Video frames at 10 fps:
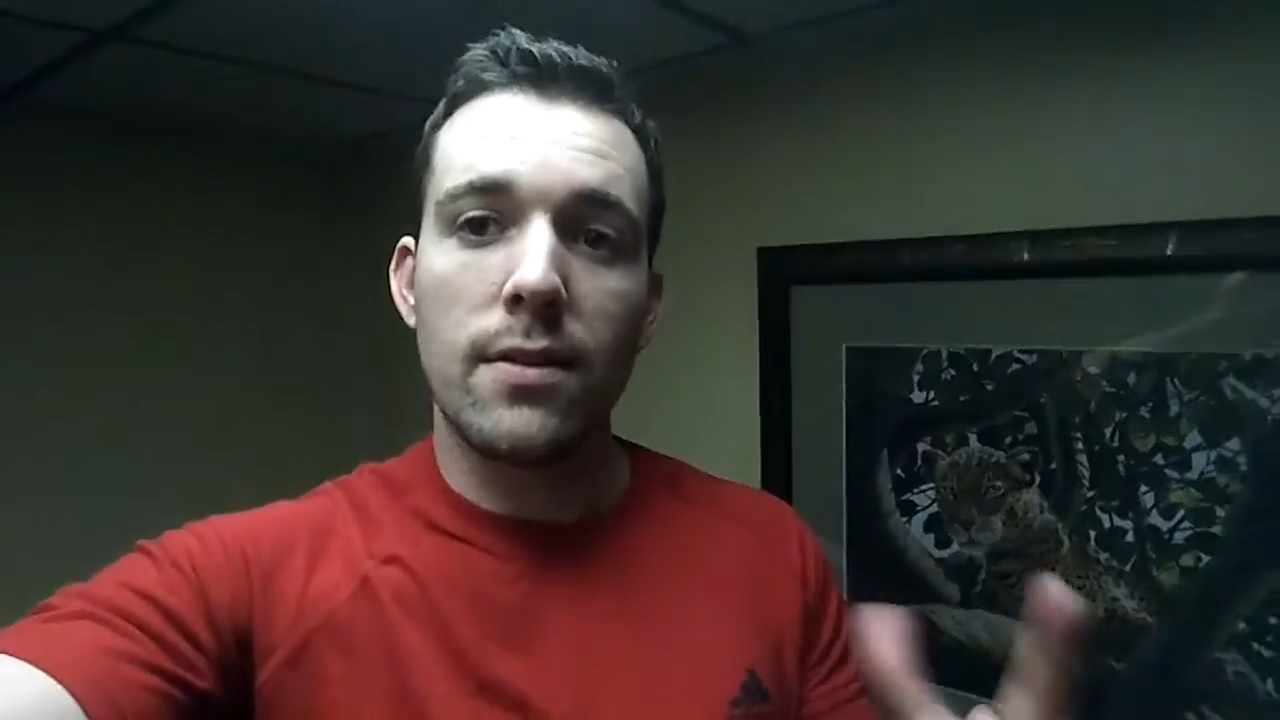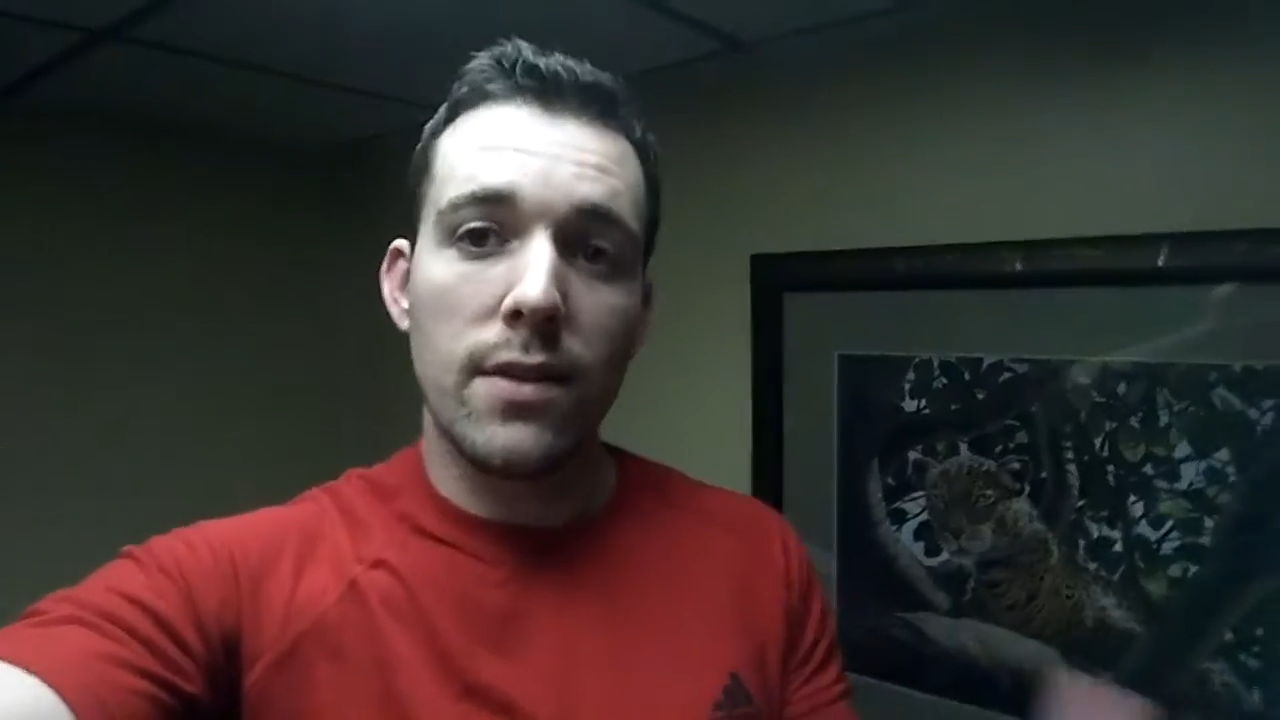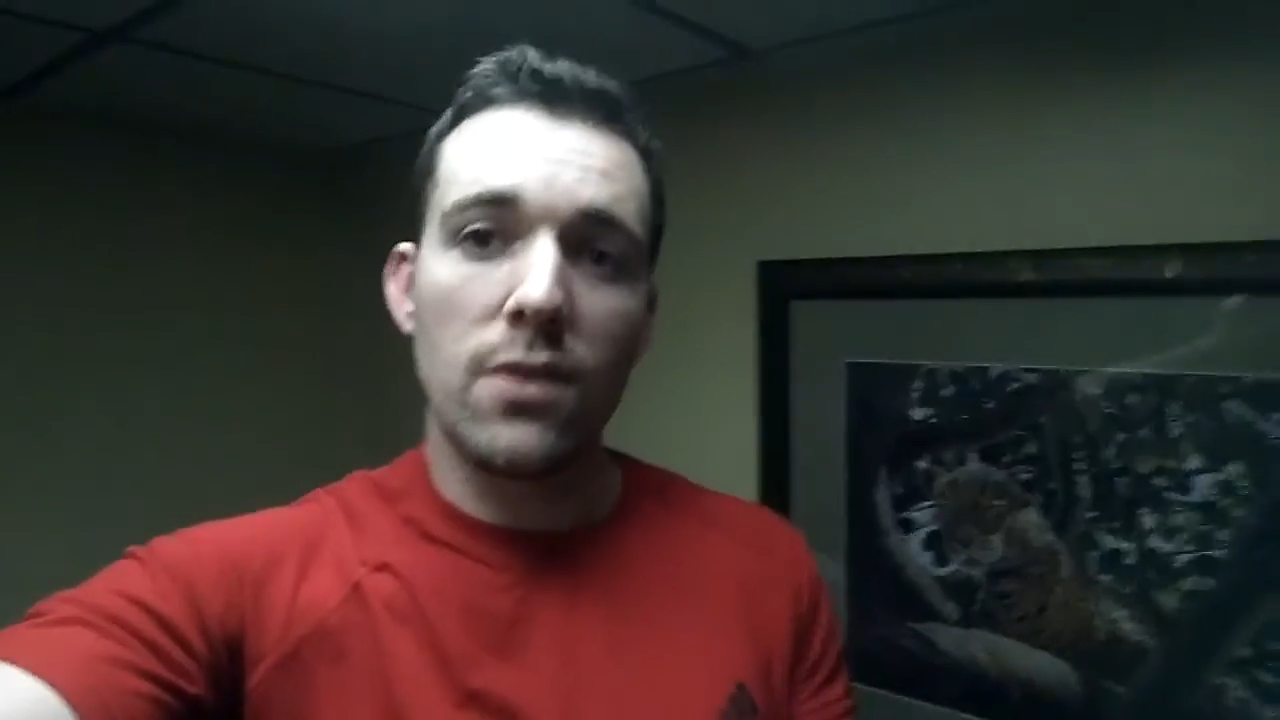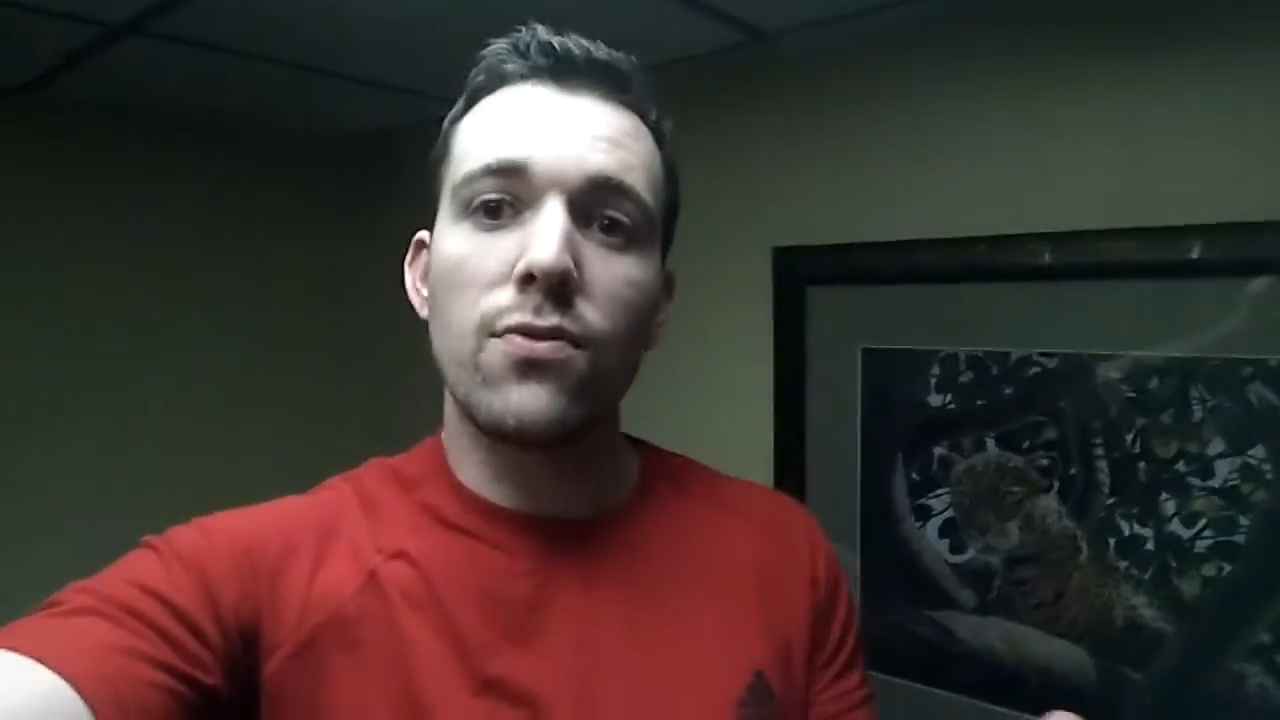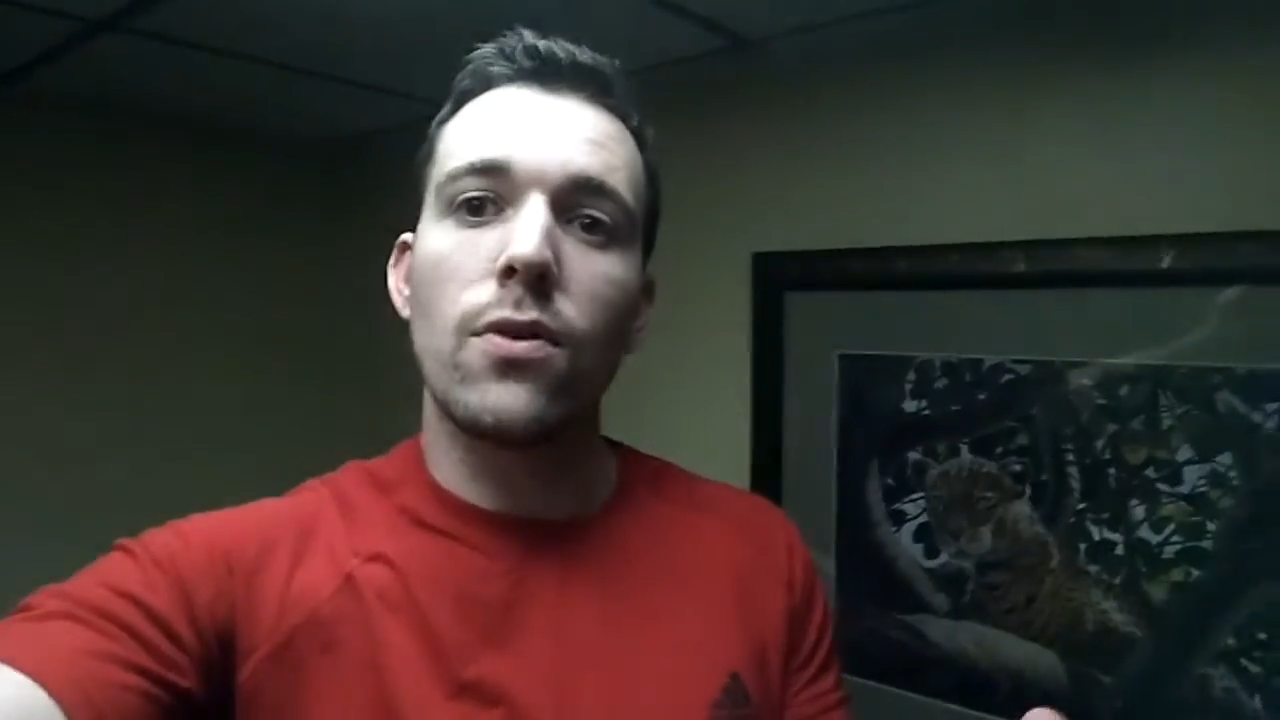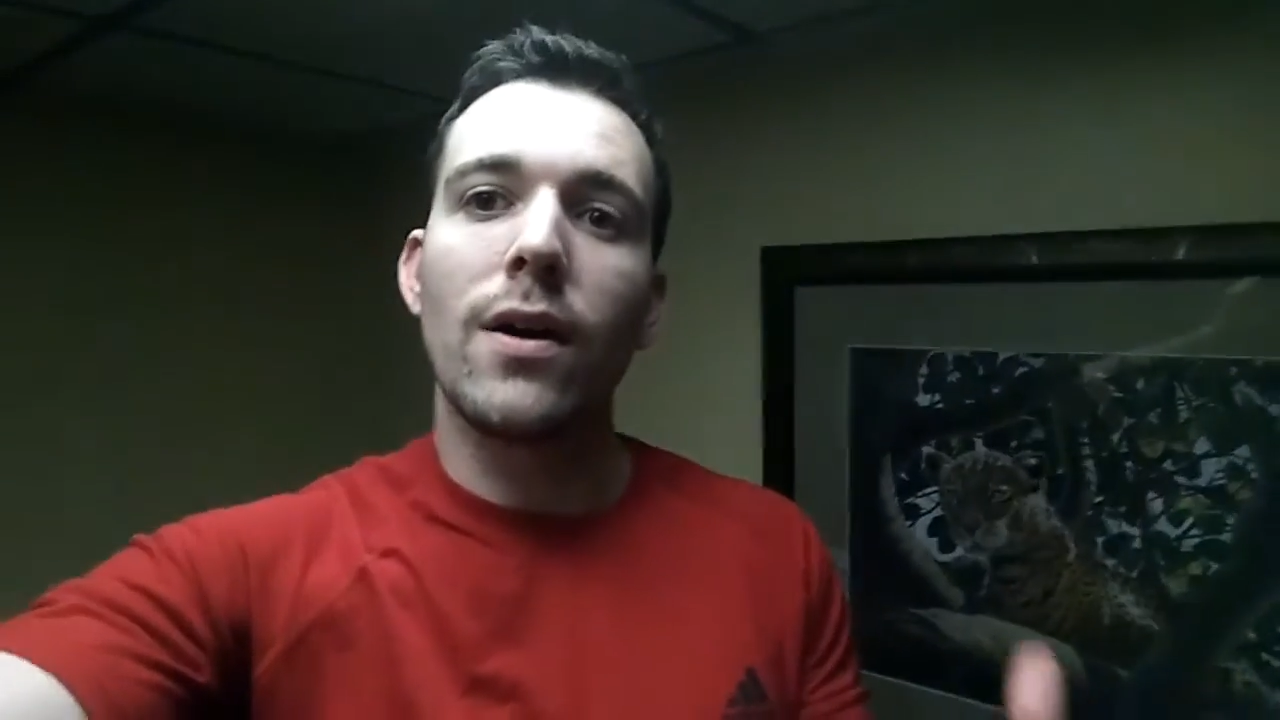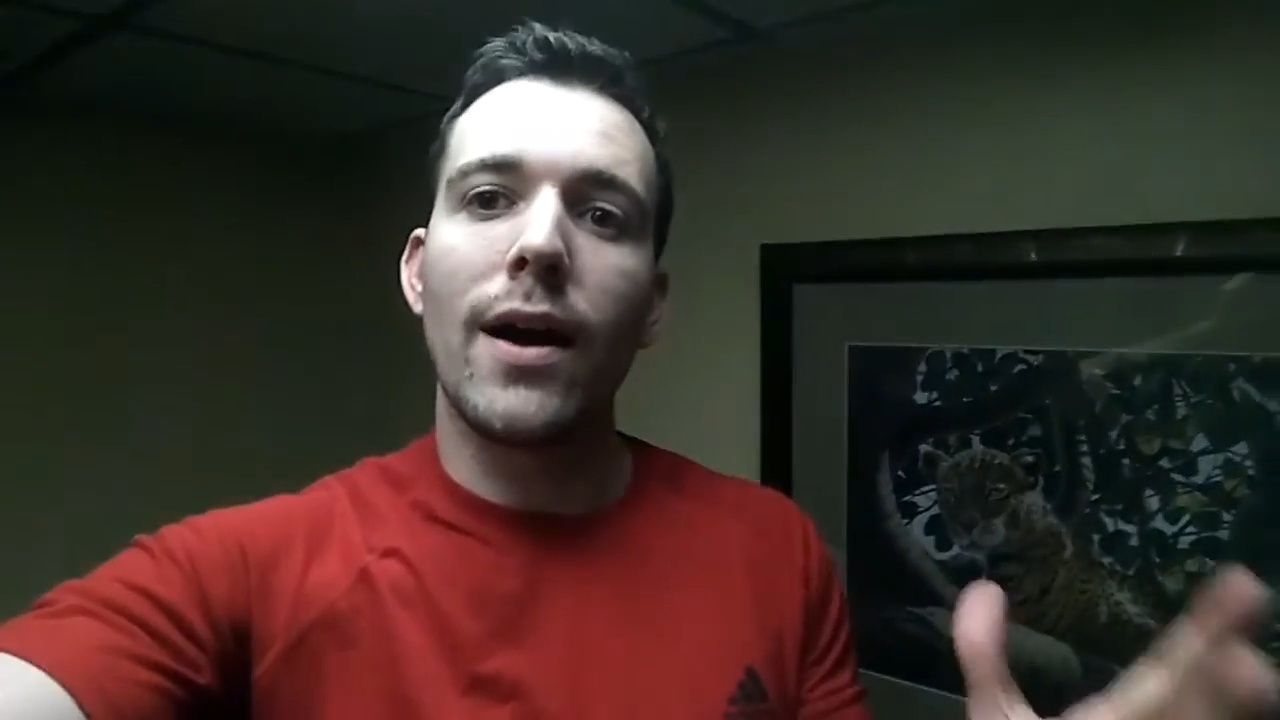therefore